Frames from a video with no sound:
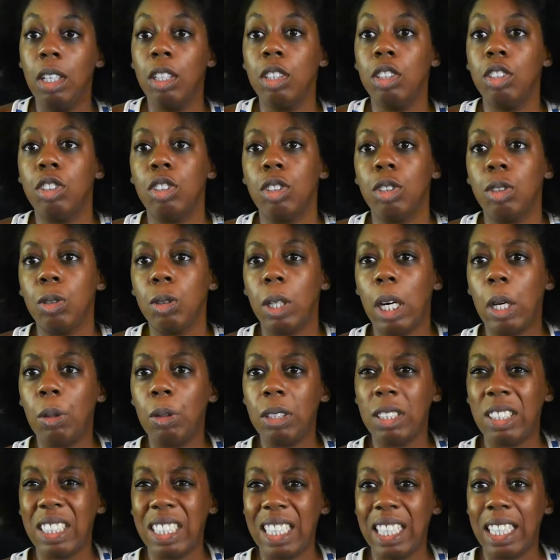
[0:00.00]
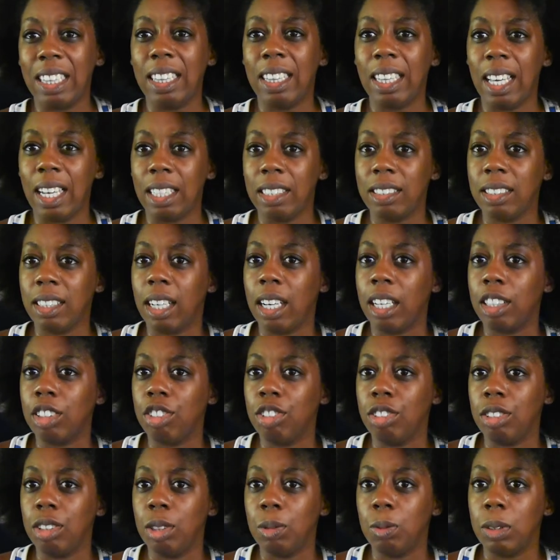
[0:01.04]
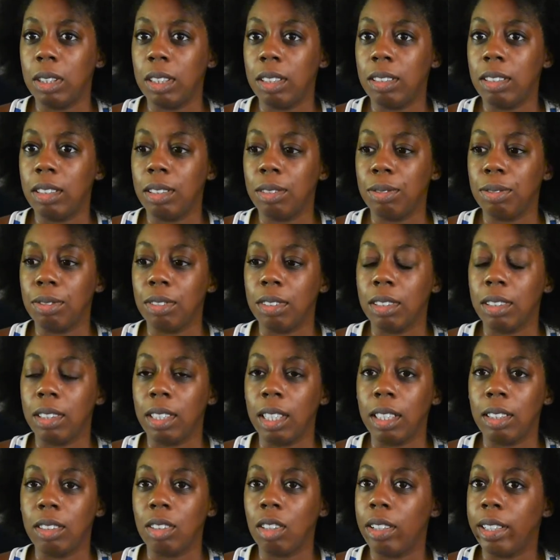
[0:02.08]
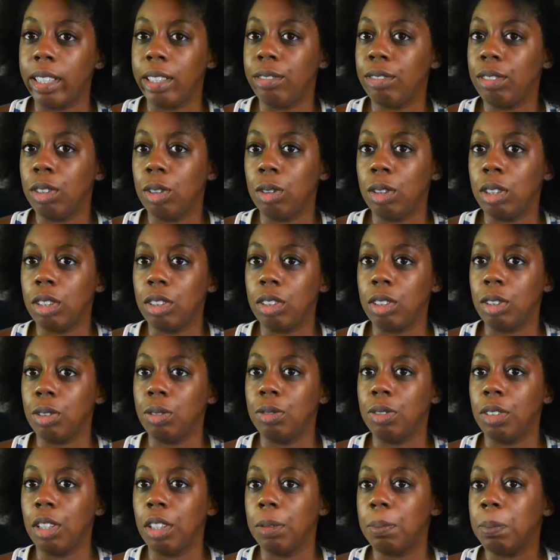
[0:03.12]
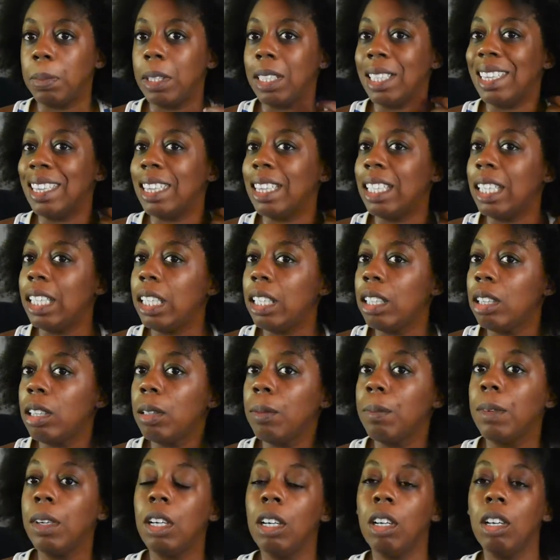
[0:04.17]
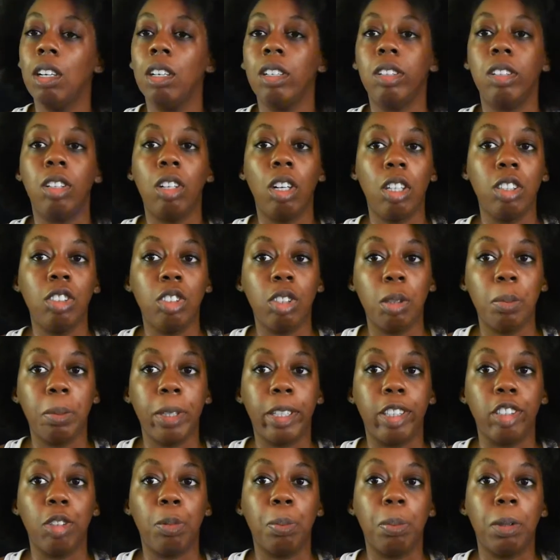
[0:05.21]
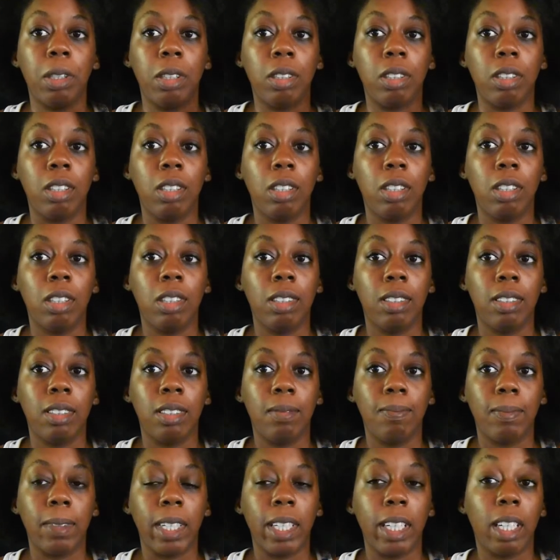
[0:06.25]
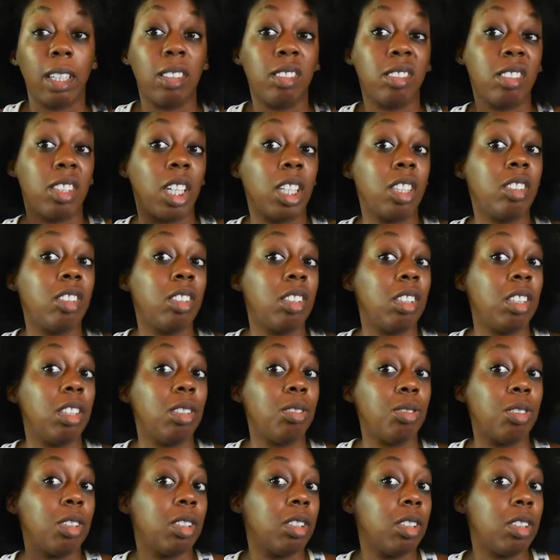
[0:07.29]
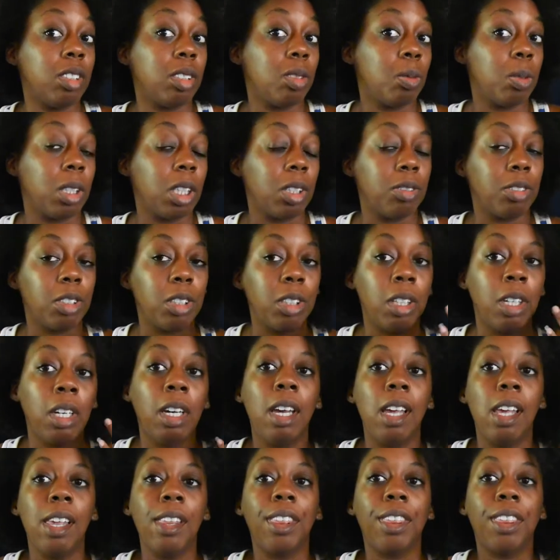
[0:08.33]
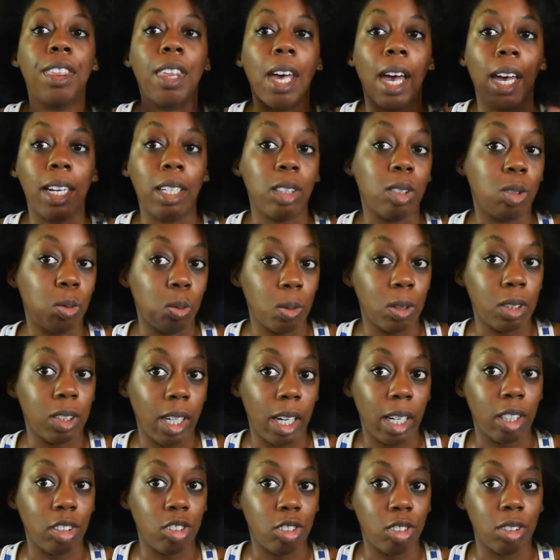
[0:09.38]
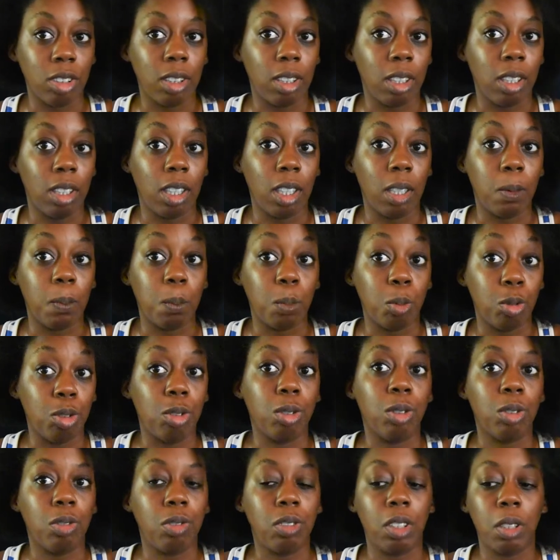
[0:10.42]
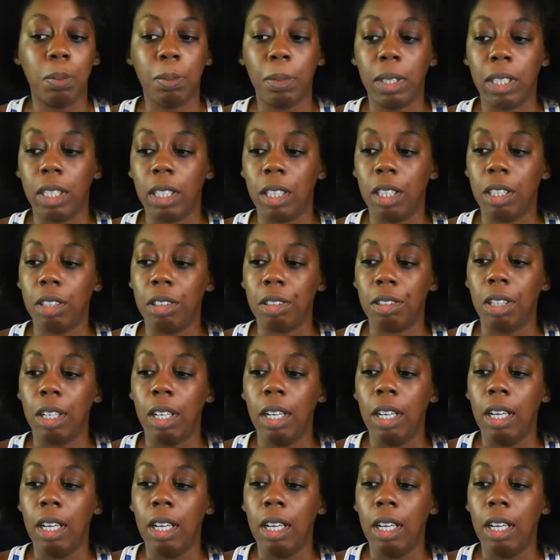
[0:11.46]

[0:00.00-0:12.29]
So I would say that that's actually what's different. That's all I've noticed so far. But length, not so much, but I guess density, fullness, whatever, that is what's actually improved in my hair.